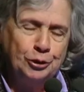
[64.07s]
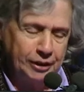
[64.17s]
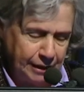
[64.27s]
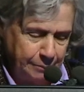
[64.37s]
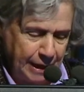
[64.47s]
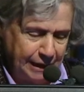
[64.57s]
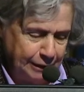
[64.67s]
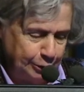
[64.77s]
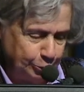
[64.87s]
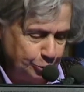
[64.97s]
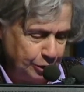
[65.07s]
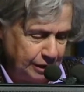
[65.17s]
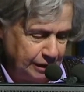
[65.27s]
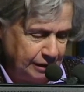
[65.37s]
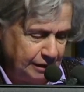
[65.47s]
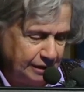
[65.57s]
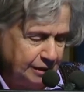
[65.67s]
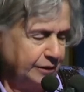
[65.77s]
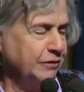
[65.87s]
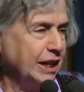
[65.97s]
you can think about, including
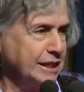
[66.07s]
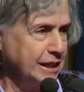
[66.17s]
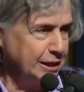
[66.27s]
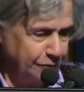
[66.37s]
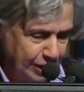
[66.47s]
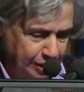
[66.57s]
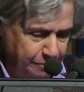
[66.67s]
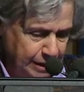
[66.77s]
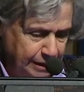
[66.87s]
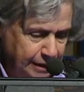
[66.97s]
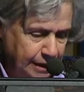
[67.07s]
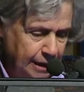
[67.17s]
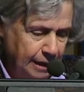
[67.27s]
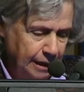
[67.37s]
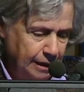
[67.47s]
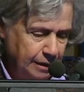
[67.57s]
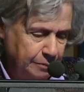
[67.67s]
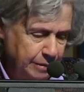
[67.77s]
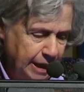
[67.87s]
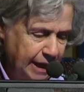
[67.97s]
uh, vaccine development.
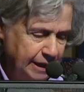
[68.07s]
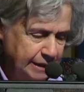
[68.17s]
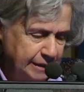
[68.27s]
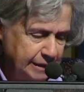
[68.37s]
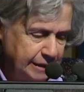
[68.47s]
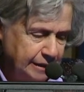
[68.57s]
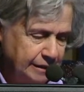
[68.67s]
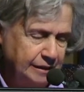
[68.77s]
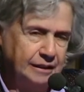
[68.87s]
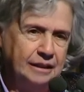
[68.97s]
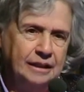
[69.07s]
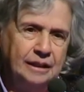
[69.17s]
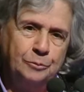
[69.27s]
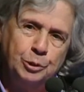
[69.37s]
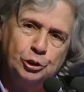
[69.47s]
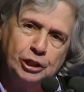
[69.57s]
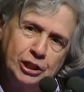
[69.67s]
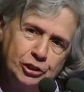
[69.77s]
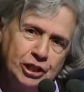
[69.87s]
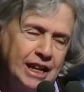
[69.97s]
Um, and uh, we'll
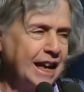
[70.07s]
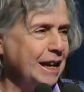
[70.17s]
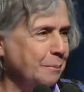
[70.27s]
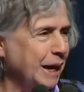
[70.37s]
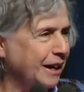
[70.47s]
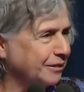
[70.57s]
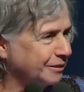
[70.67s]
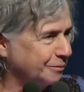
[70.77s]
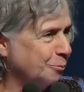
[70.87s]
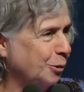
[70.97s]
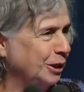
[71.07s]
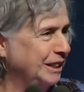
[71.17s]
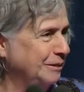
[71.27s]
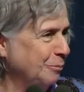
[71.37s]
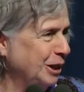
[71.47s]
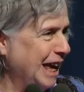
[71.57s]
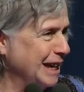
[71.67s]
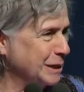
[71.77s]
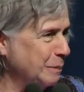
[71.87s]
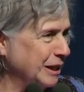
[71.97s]
hear today about one, one
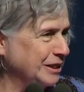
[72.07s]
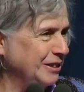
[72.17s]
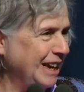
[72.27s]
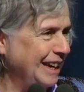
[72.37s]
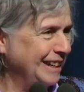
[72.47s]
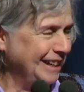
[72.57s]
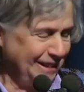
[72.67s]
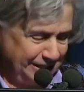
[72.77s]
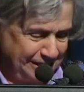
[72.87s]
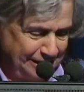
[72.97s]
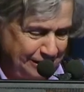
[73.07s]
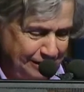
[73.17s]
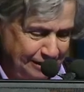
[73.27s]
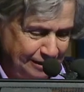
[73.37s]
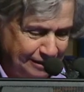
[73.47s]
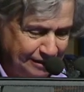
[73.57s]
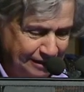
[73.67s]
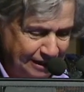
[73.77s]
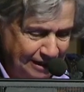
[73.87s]
aspect of that, uh, the, the,